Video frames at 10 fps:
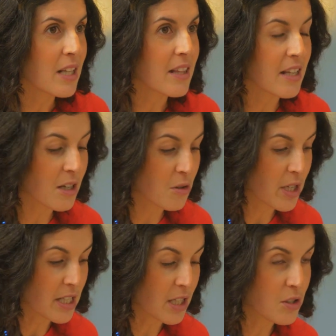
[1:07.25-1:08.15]
the
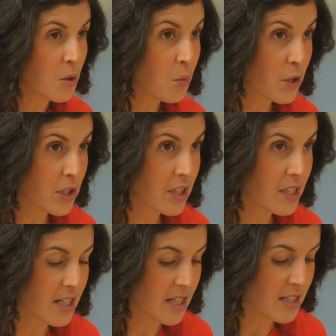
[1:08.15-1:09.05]
ingredients. What you're gonna
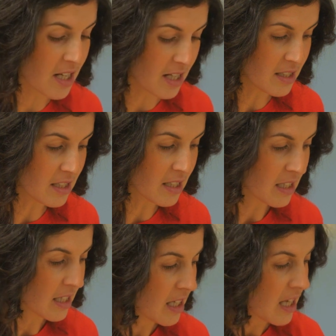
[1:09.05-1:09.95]
need is
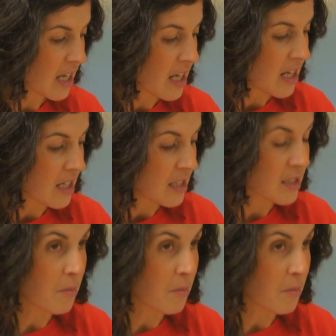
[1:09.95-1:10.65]
some